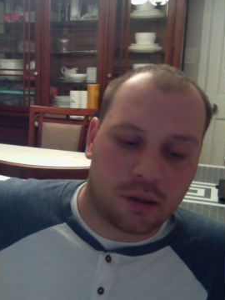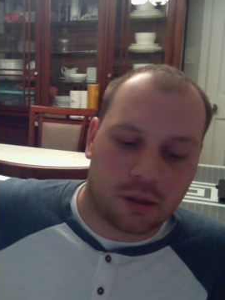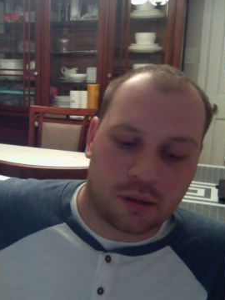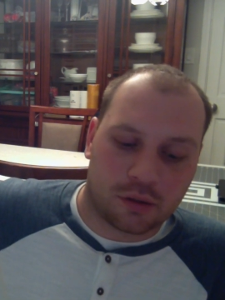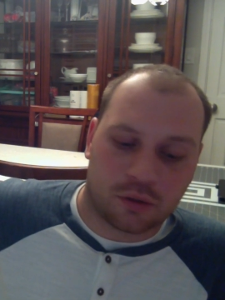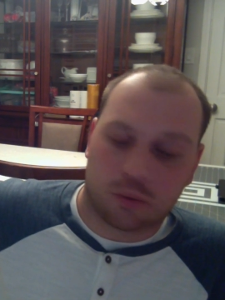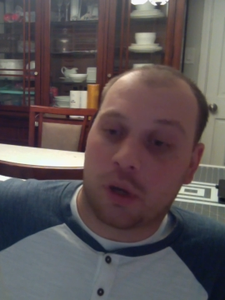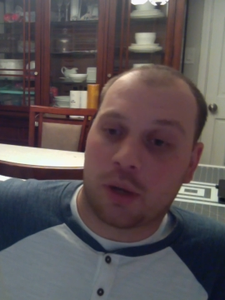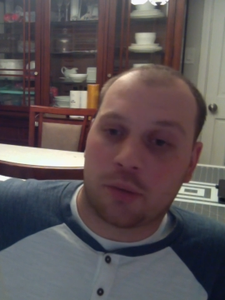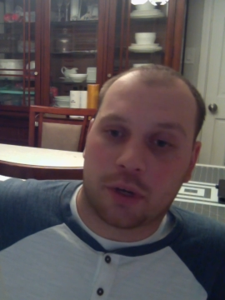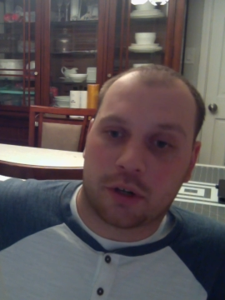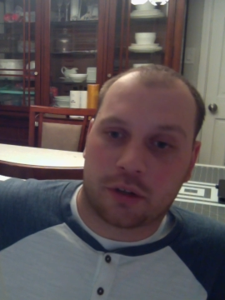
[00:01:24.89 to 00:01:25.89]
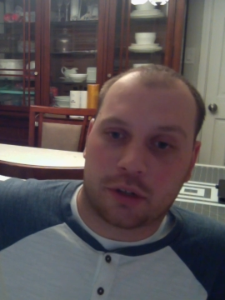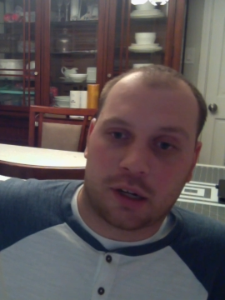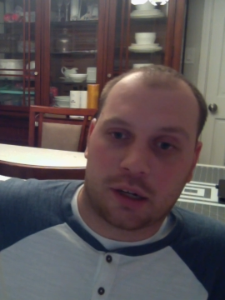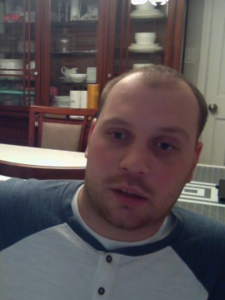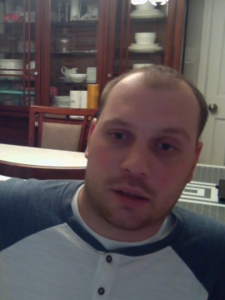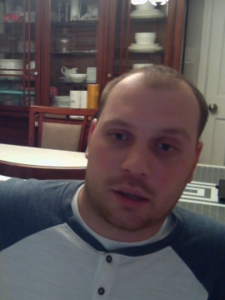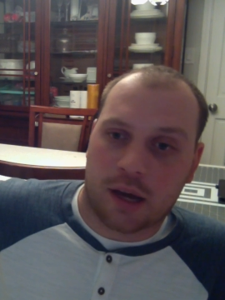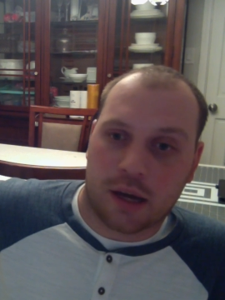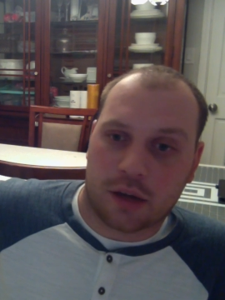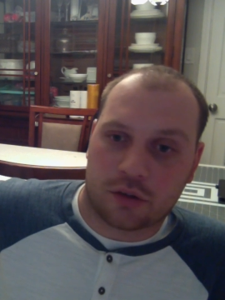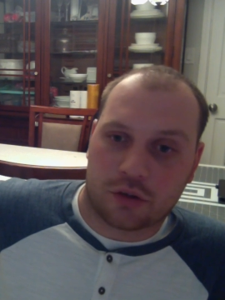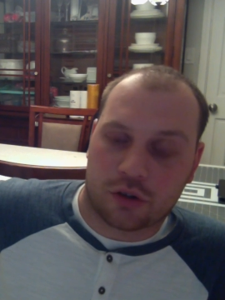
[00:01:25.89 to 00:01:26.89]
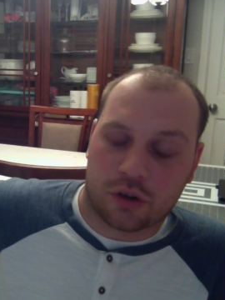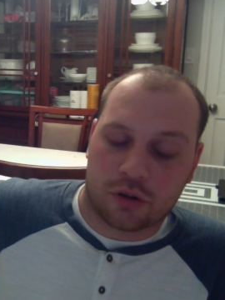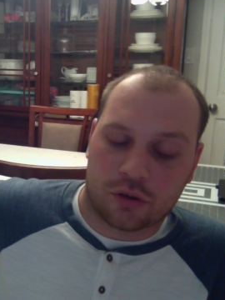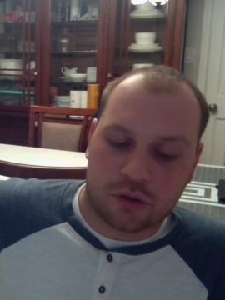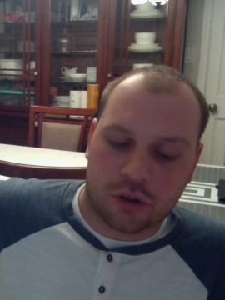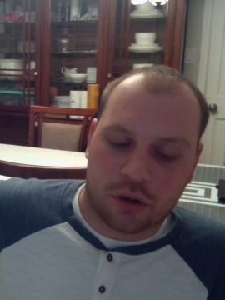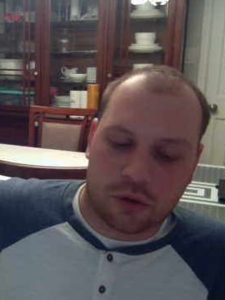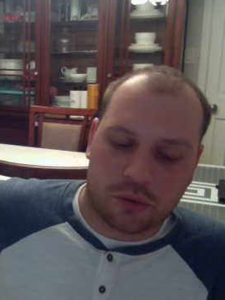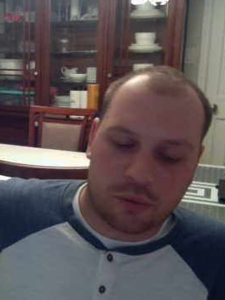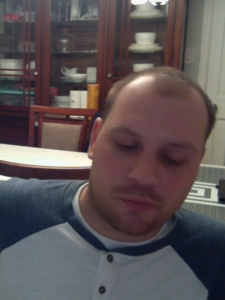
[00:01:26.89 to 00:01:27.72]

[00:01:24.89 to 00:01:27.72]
It's way better than anything I could show. So